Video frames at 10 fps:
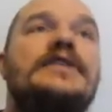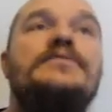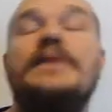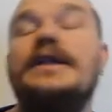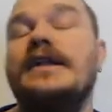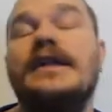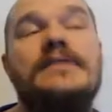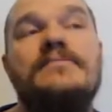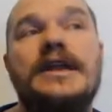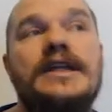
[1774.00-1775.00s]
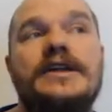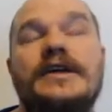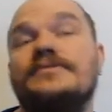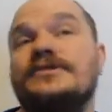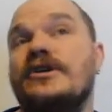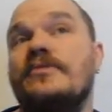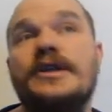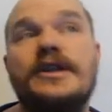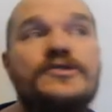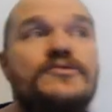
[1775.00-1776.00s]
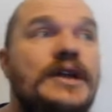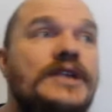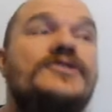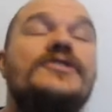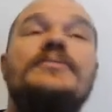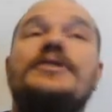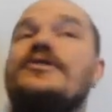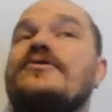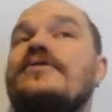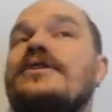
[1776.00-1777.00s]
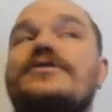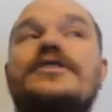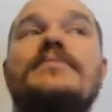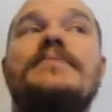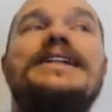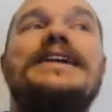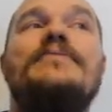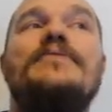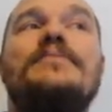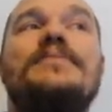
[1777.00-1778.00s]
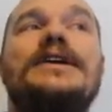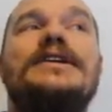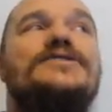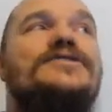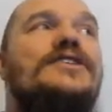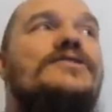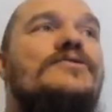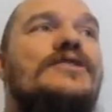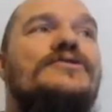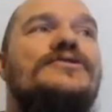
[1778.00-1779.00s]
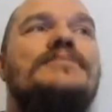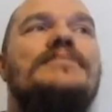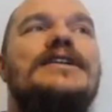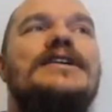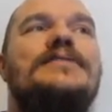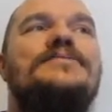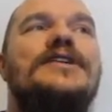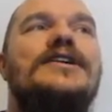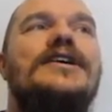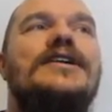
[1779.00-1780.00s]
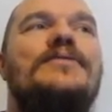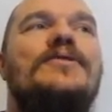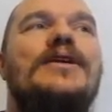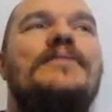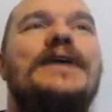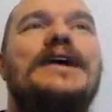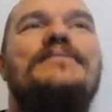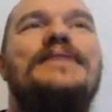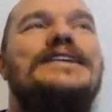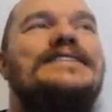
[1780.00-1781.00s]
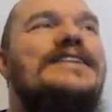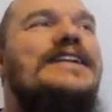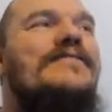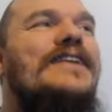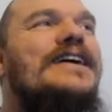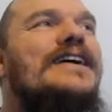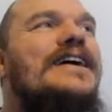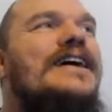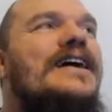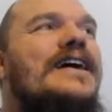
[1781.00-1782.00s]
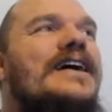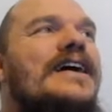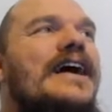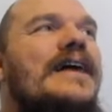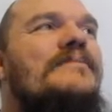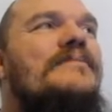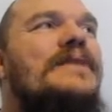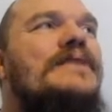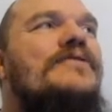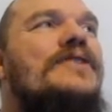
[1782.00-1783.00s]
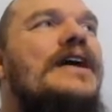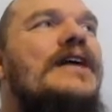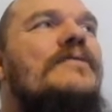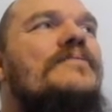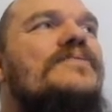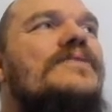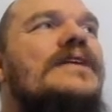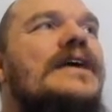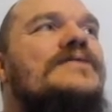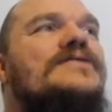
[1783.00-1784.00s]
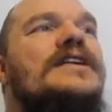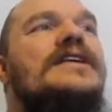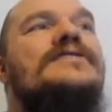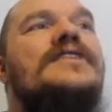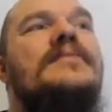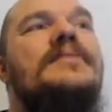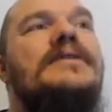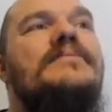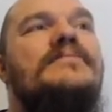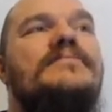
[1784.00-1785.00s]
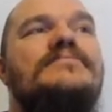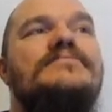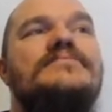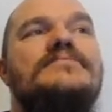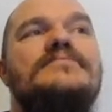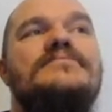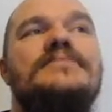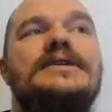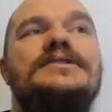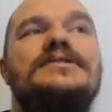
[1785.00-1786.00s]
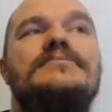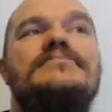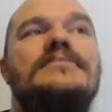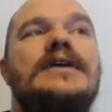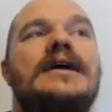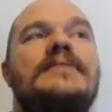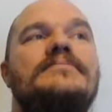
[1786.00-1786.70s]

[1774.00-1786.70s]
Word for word: been delayed many times. Nobody knows when it's going to be due, and in the meantime, we'll play this. And who knows? It might end up sucking, and we will come back and play this anyway. Um, but for now, yes, it is coming, but um,